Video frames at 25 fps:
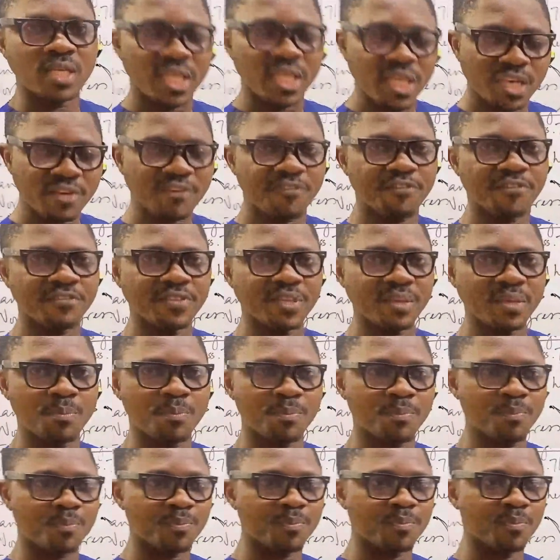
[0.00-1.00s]
If the
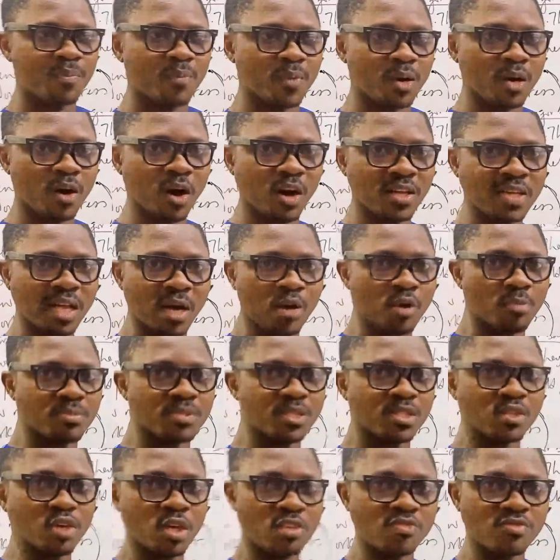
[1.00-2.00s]
other
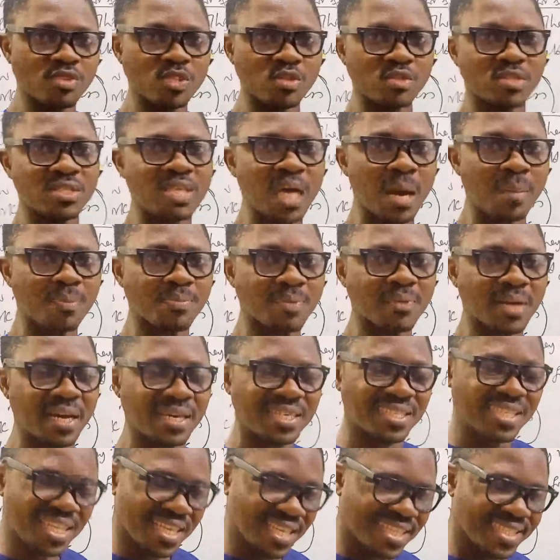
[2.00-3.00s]
competitors reduce their
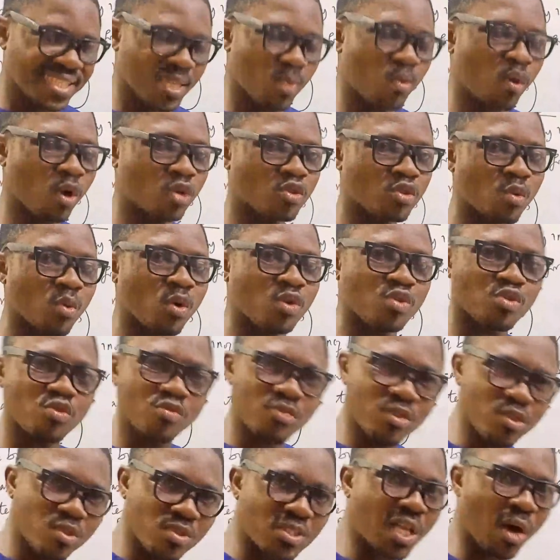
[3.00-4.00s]
price, they also want to
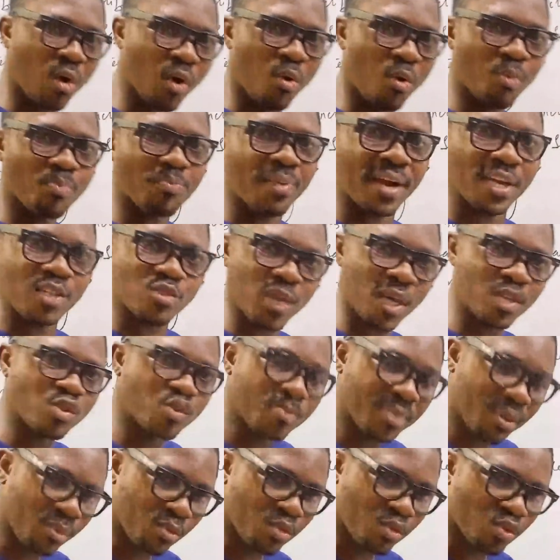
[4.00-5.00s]
reduce their own price so as
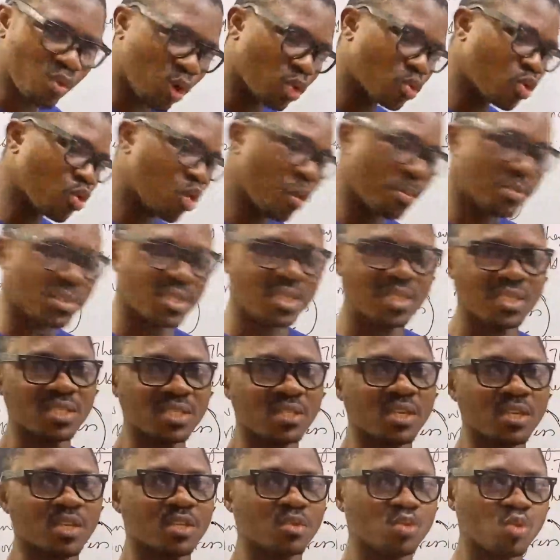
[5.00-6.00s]
to be able to what?
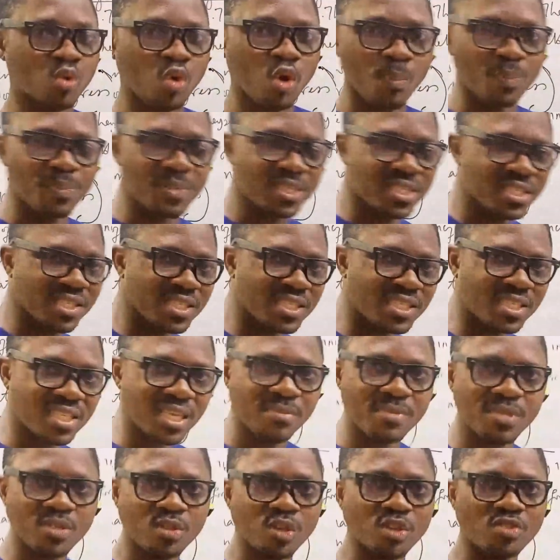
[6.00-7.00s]
To compete in the
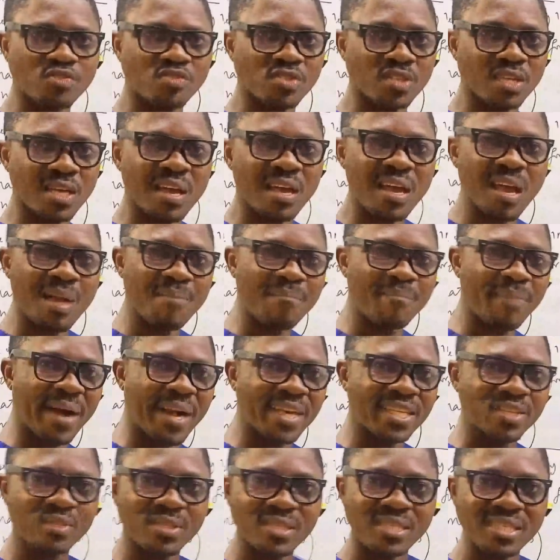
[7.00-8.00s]
same industry by
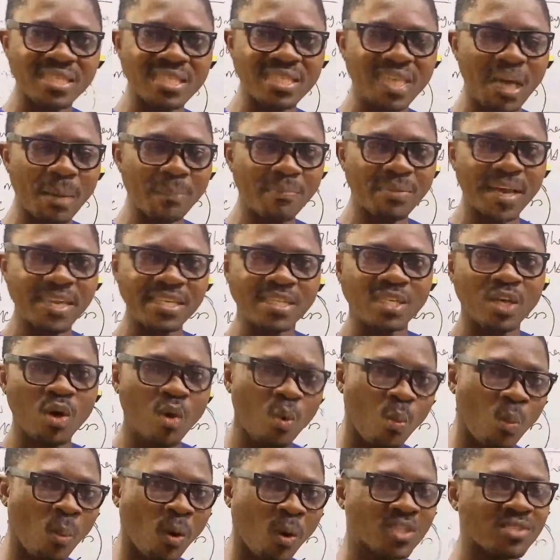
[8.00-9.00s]
reducing their price.
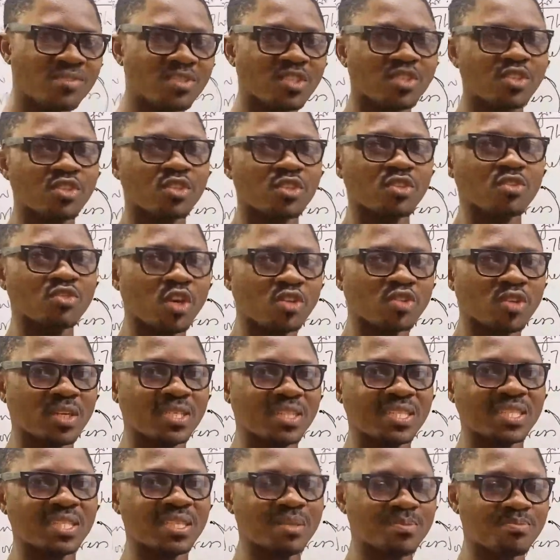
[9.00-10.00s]
When the
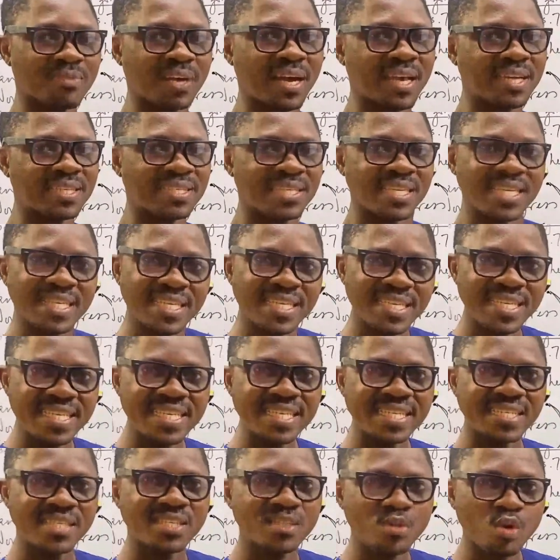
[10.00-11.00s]
reduction in the price
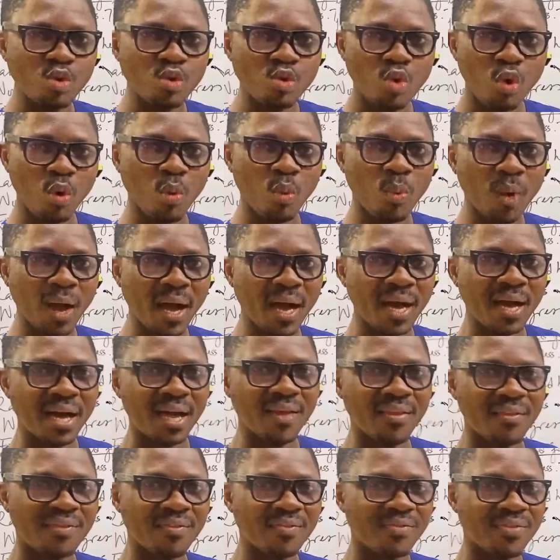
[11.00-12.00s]
is lower
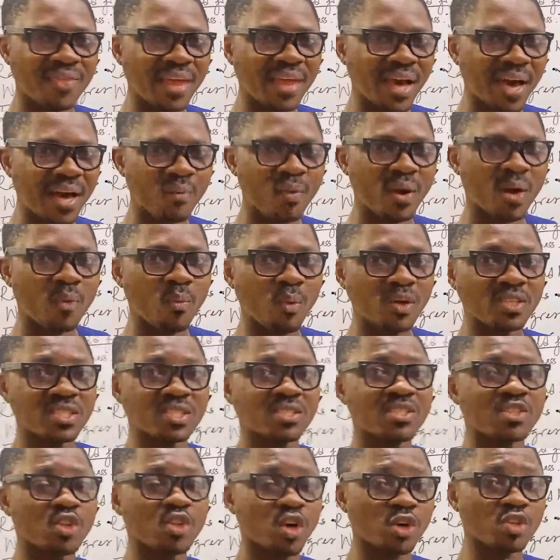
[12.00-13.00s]
than when
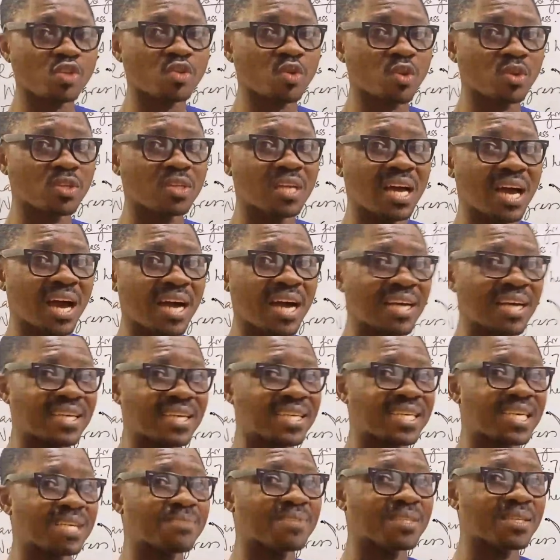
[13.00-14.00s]
the reduction
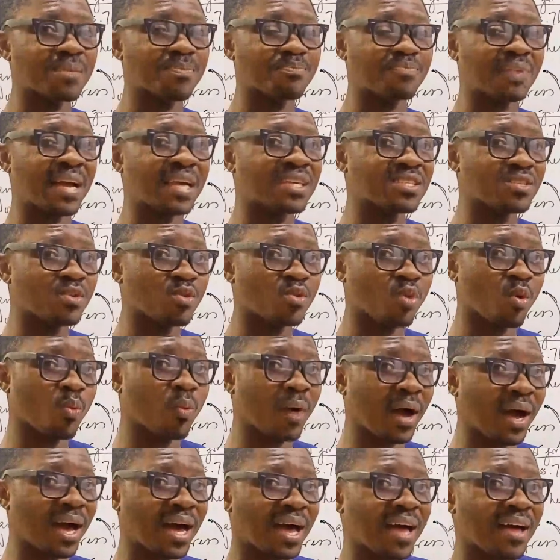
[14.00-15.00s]
keeps the price
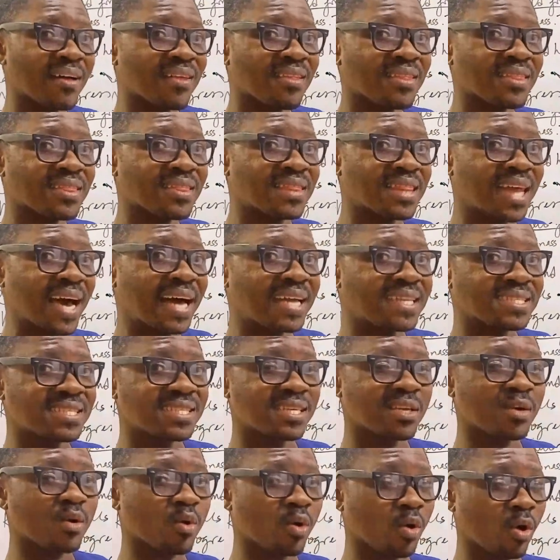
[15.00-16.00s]
lower than
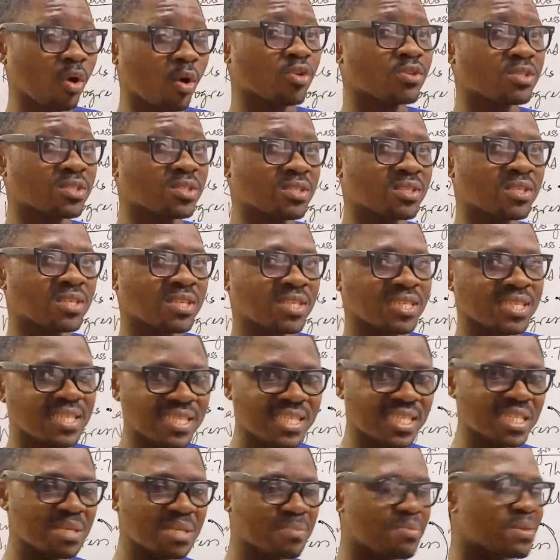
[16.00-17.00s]
the cost, it
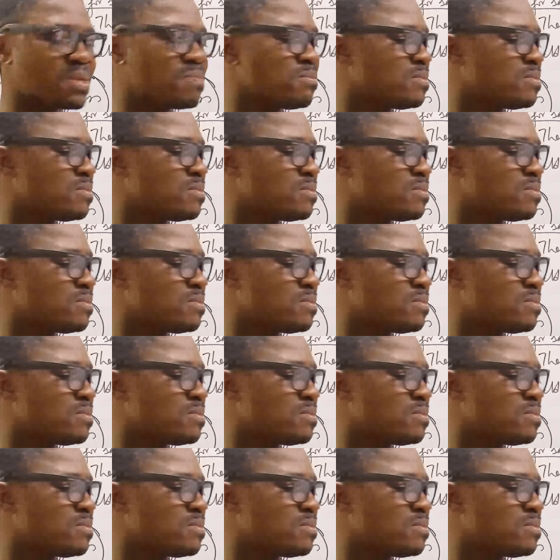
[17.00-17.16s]
simply